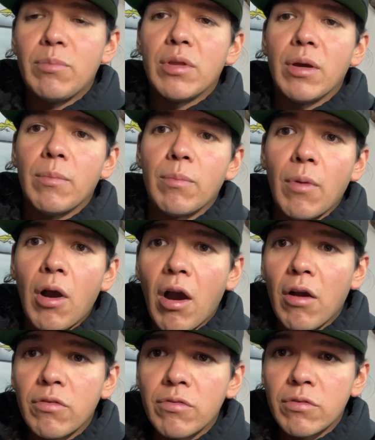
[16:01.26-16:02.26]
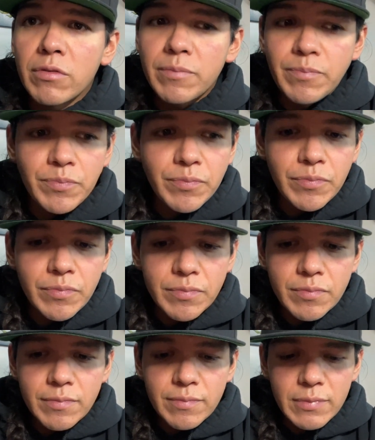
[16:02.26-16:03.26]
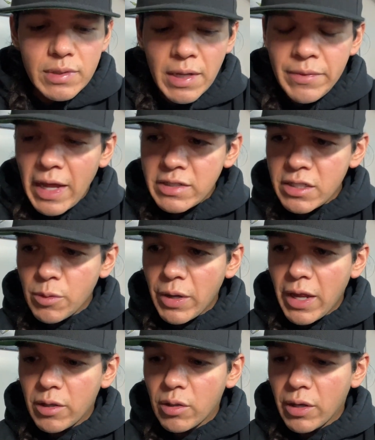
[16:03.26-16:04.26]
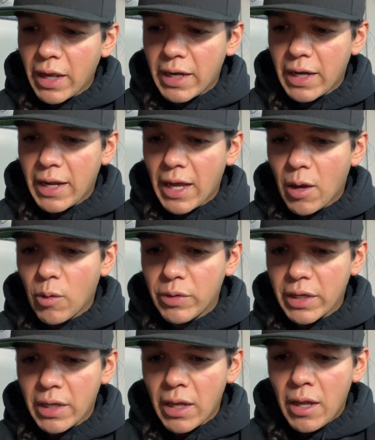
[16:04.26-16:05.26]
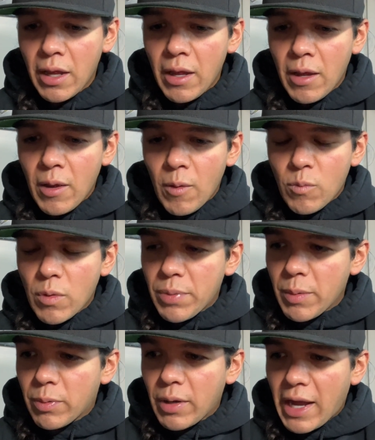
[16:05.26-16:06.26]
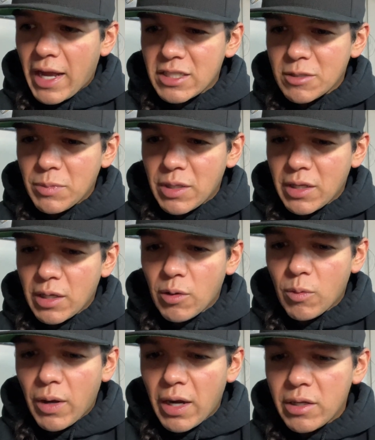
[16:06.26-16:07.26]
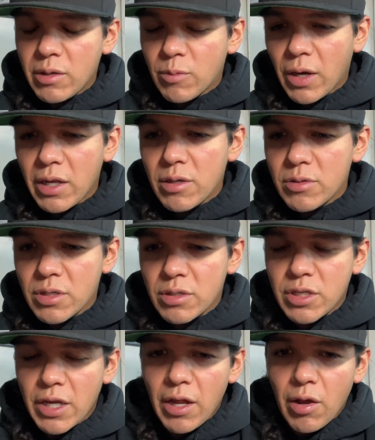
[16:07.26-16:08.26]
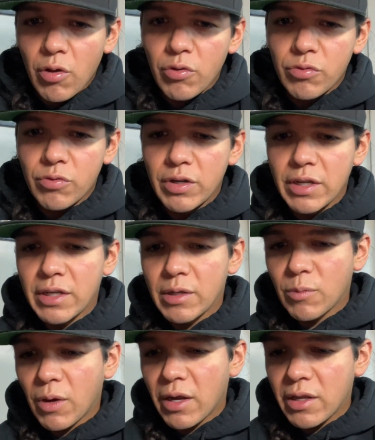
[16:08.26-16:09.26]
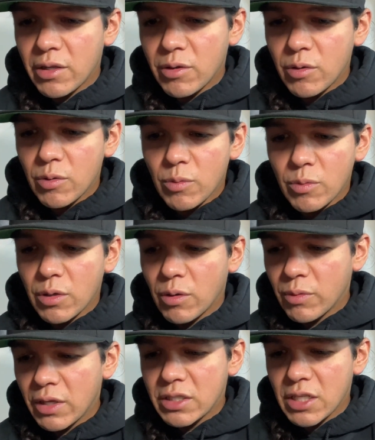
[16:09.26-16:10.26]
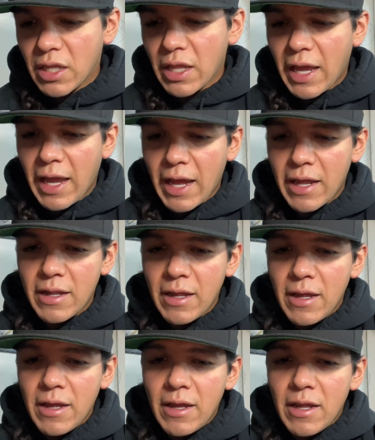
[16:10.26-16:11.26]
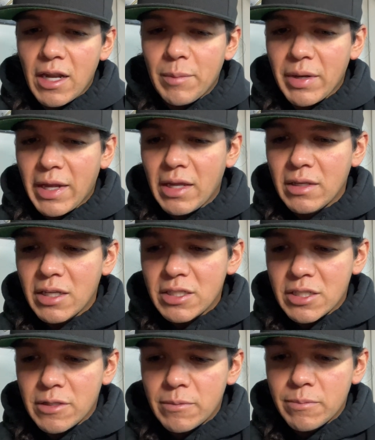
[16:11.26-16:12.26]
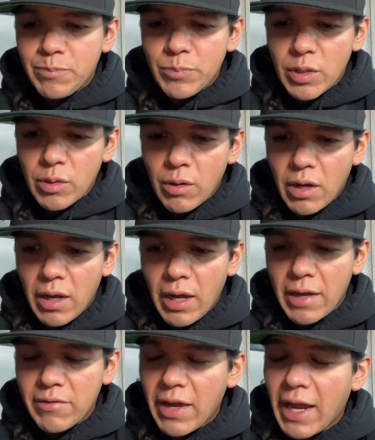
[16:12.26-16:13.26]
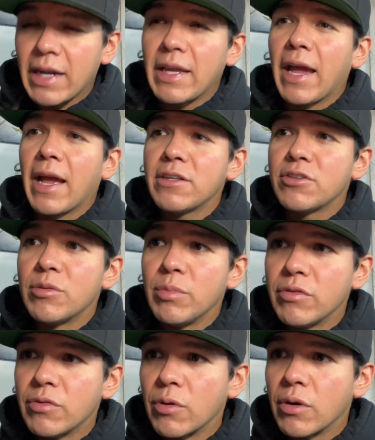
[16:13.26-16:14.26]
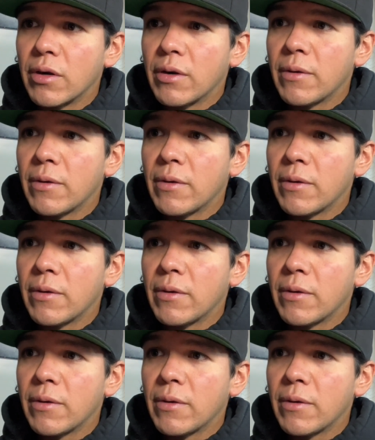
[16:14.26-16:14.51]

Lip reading: them off. And that's the way I look at it now. Like, when people ask me, like, oh, why are you such a health freak, and why are you, this and that, and I'm like, hey, listen, I've had cancer before.